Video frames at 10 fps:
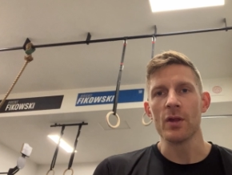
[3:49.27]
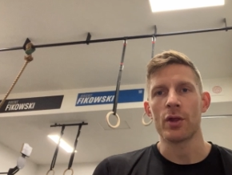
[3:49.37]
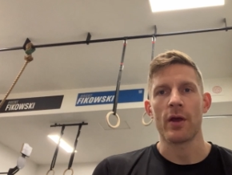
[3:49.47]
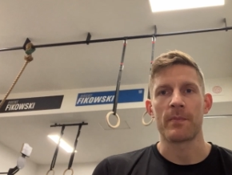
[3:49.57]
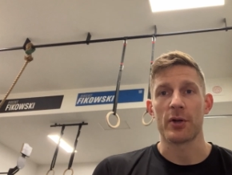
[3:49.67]

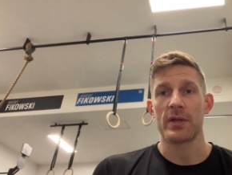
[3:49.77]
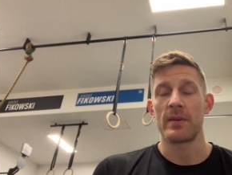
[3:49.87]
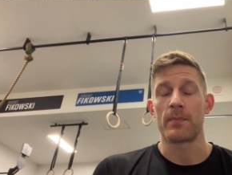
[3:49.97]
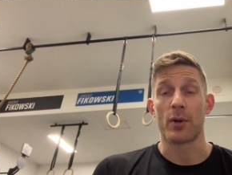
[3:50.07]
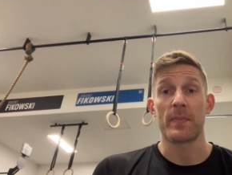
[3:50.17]
you got burpee,
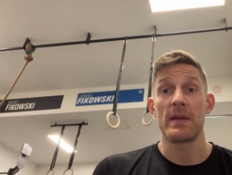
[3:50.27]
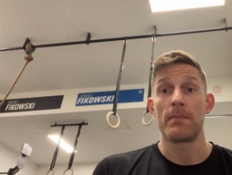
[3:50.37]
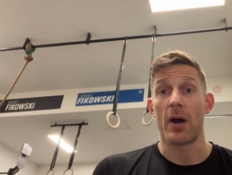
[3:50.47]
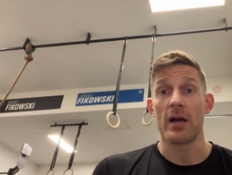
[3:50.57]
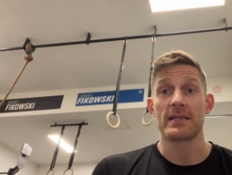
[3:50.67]
burpee
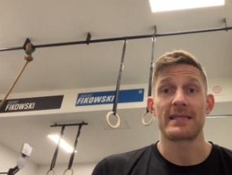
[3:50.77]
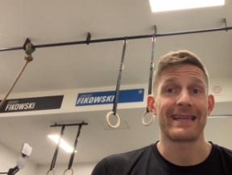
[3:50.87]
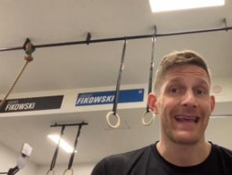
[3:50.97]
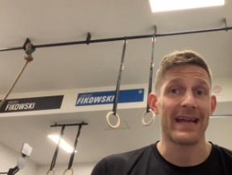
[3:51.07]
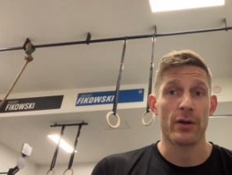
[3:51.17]
box
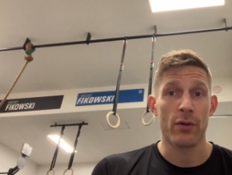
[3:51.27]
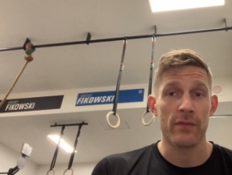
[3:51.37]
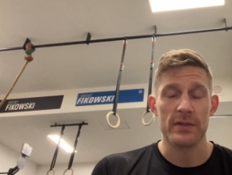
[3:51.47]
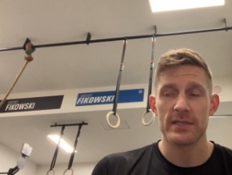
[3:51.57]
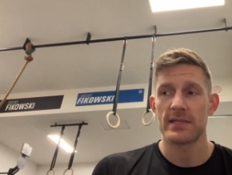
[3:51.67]
get
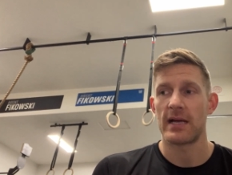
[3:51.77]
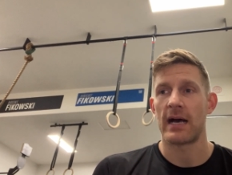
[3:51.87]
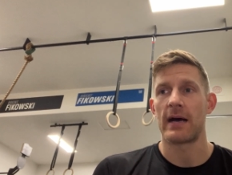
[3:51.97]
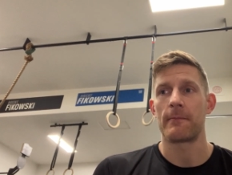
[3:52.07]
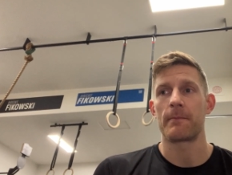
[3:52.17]
overs.
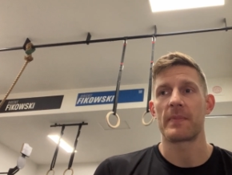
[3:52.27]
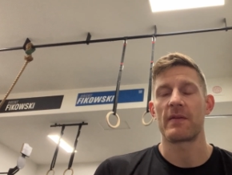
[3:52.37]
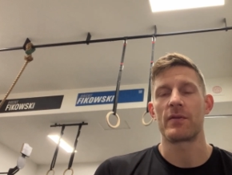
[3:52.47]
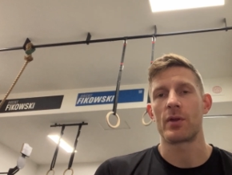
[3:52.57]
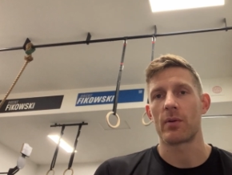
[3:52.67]
Um,
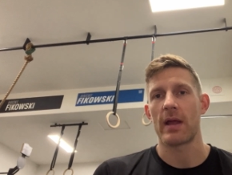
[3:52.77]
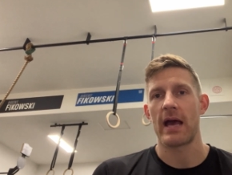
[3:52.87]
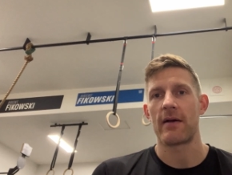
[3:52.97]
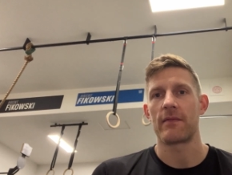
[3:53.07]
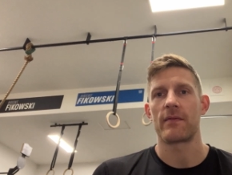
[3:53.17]
if you don't
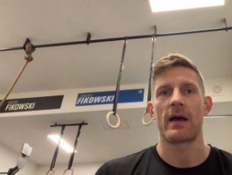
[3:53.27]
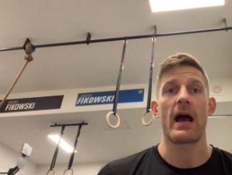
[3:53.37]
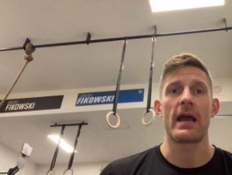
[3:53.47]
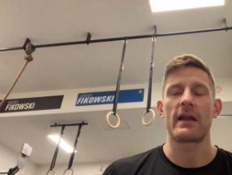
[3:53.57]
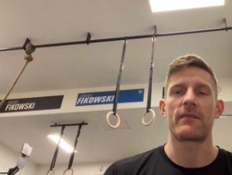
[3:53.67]
have a
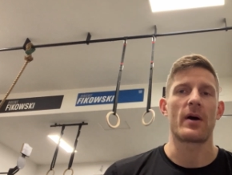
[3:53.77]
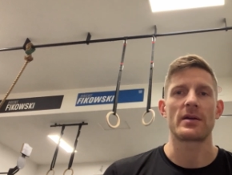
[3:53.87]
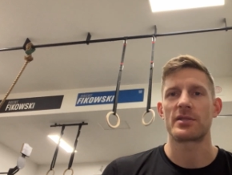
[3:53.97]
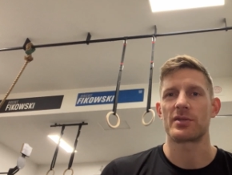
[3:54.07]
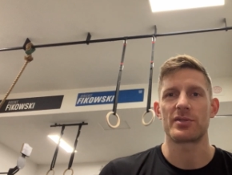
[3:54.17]
high enough
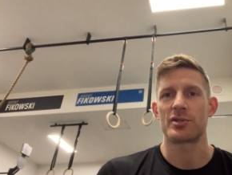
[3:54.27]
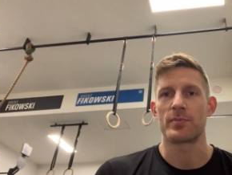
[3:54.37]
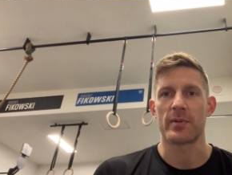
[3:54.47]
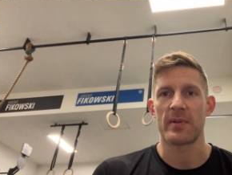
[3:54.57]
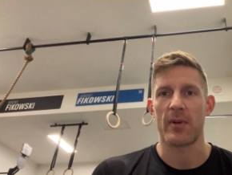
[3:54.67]
box, you can just do
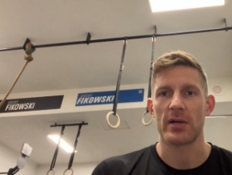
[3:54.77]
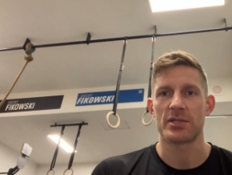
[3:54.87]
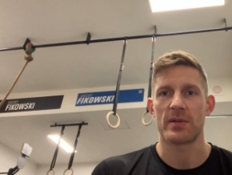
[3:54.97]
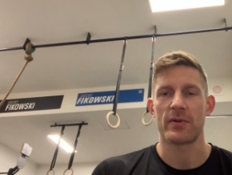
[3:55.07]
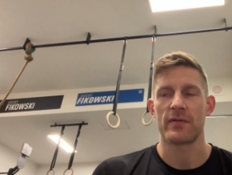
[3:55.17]
burpee box
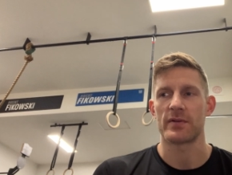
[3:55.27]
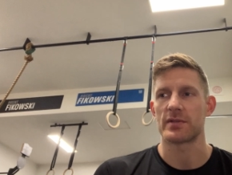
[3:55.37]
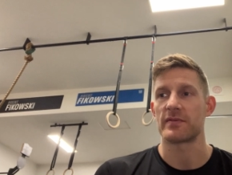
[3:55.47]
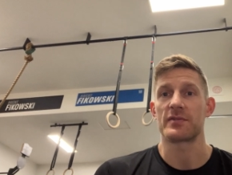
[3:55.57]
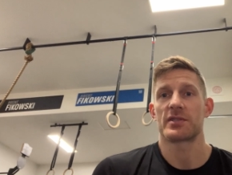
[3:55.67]
jump overs
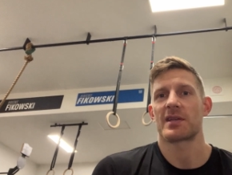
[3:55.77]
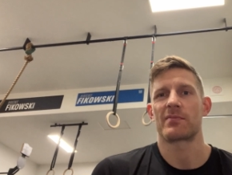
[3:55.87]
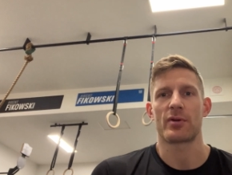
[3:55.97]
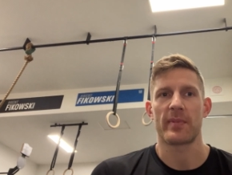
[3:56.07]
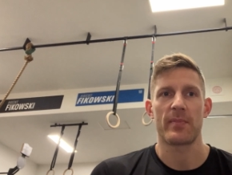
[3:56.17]
or even just
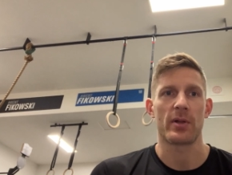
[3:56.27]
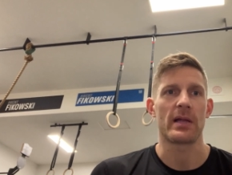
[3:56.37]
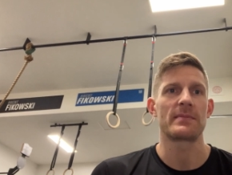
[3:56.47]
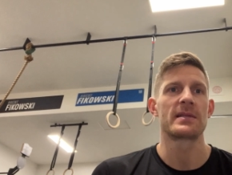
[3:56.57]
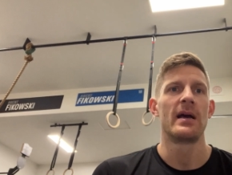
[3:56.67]
like burpee pull
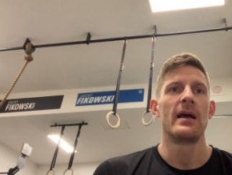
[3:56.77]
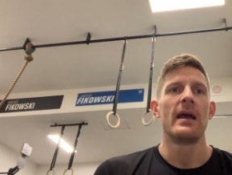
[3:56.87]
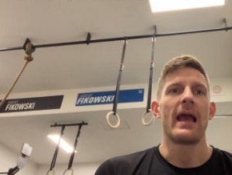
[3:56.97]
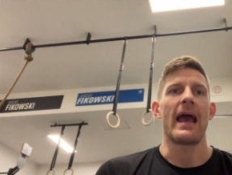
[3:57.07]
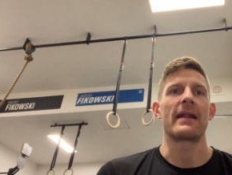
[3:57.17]
ups.
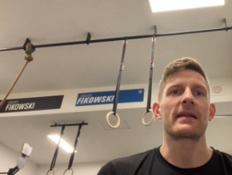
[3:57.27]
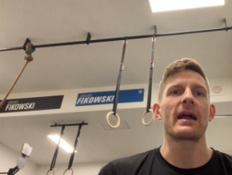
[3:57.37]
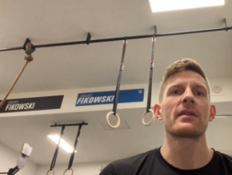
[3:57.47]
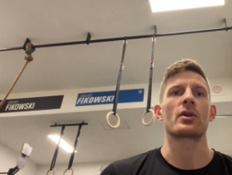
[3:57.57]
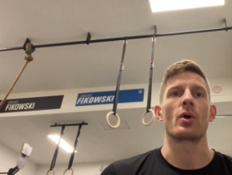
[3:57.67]
And
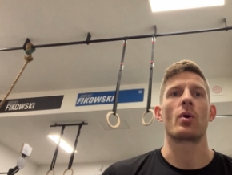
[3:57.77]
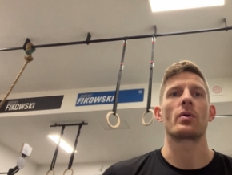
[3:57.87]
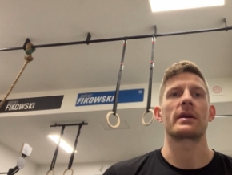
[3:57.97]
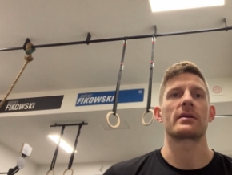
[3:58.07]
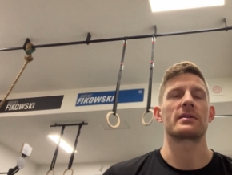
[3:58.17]
kind of the
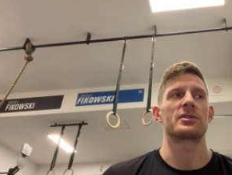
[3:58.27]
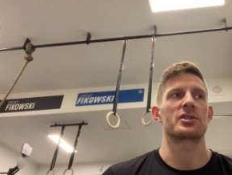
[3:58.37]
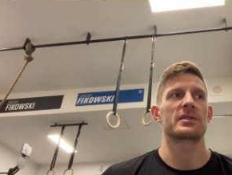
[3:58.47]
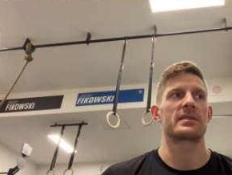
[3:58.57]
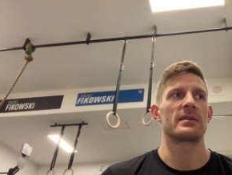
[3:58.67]
goal here is
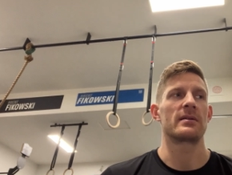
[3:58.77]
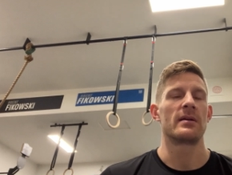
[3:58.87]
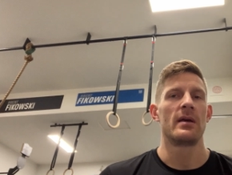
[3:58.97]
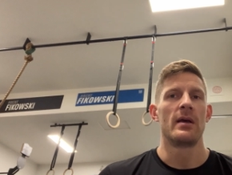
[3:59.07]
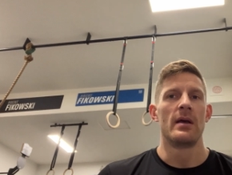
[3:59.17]
just to